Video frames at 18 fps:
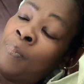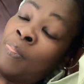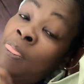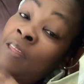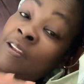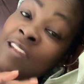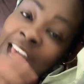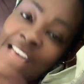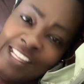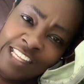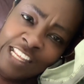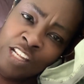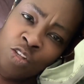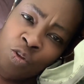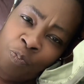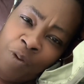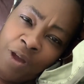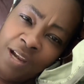not
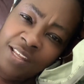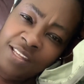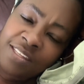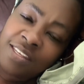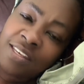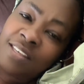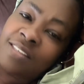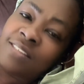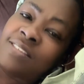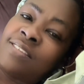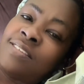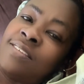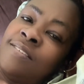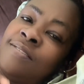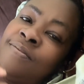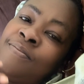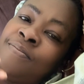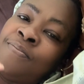into politics.
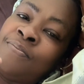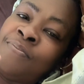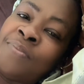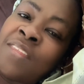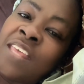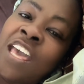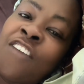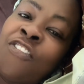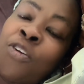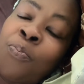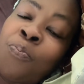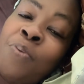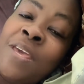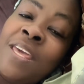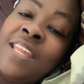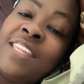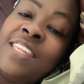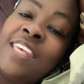Every
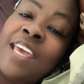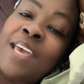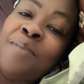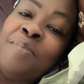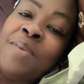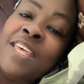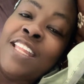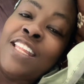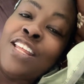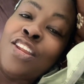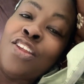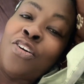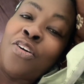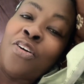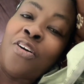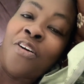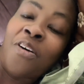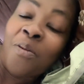PTA meeting you
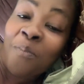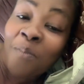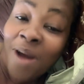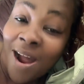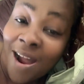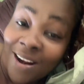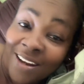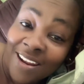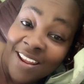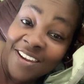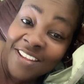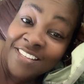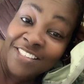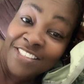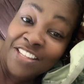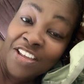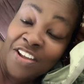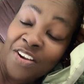go, Markland is
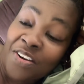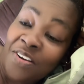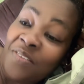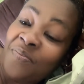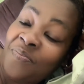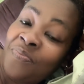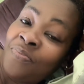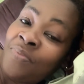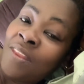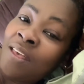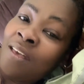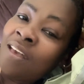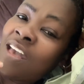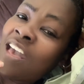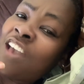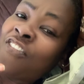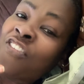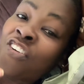there.
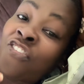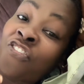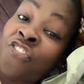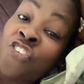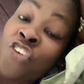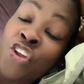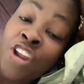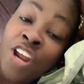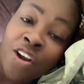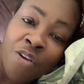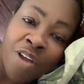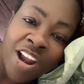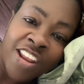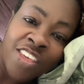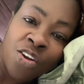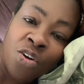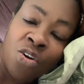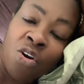Every funeral
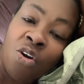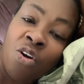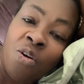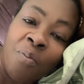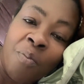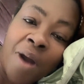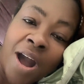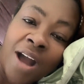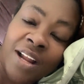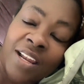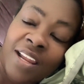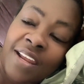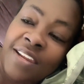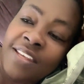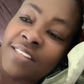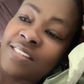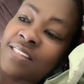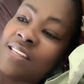you go, Markland
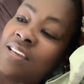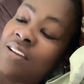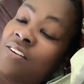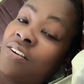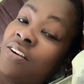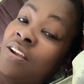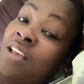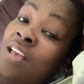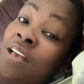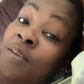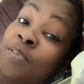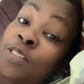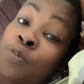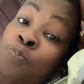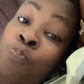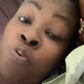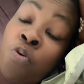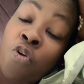is there.
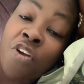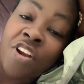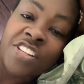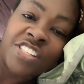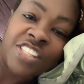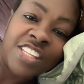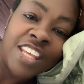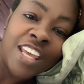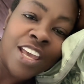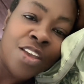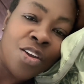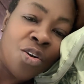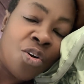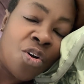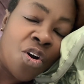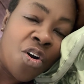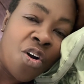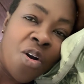Sports day you
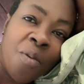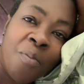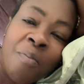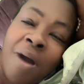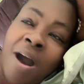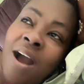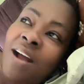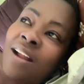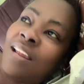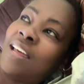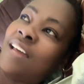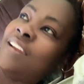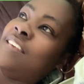go, Markland